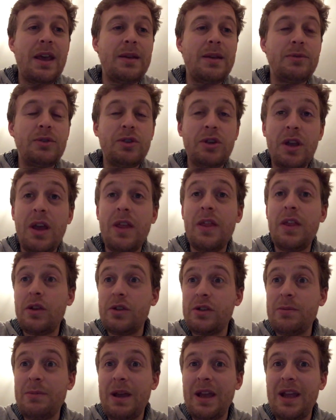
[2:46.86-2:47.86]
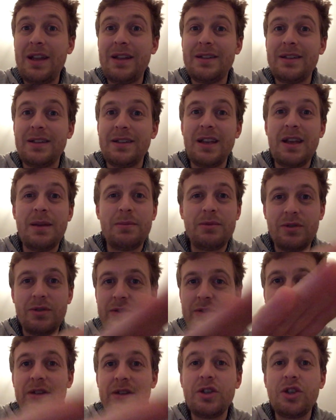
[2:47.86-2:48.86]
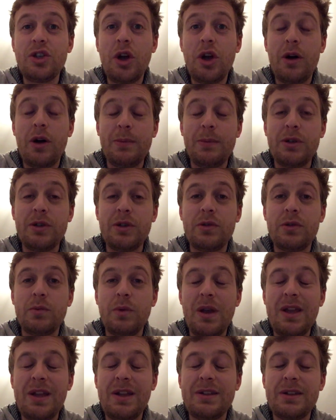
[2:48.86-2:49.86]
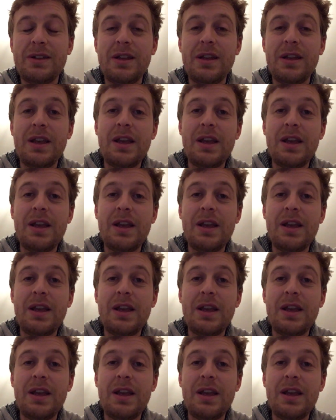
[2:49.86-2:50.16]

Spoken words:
So yeah, those are my hints and tips. Short but sweet.